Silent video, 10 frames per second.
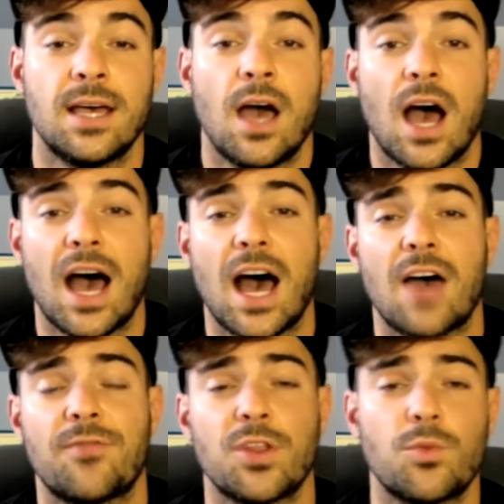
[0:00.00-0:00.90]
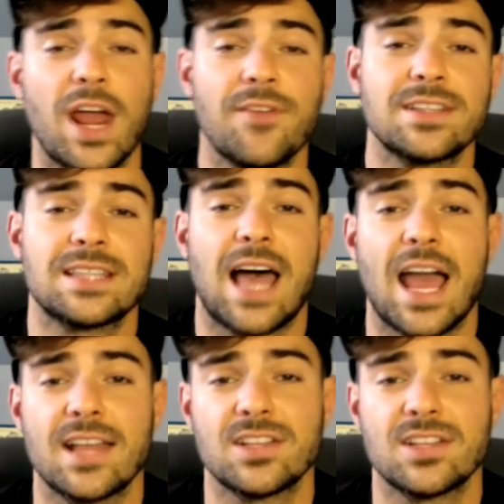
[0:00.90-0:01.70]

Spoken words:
for the Ravens Lions.